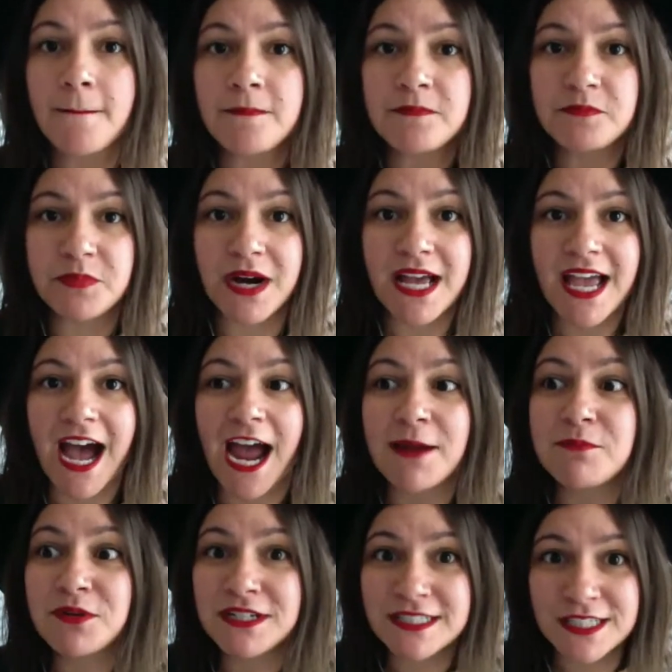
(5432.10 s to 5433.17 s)
but I
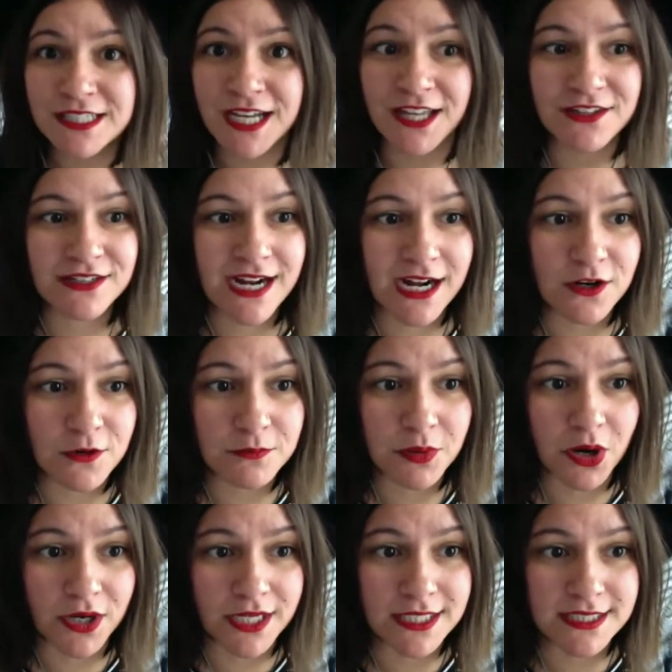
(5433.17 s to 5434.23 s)
put together at home
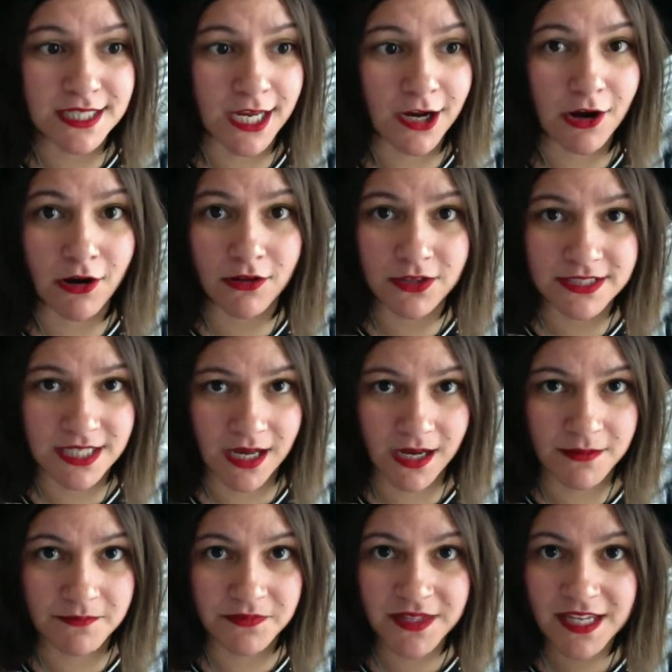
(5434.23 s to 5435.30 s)
parties like all the time.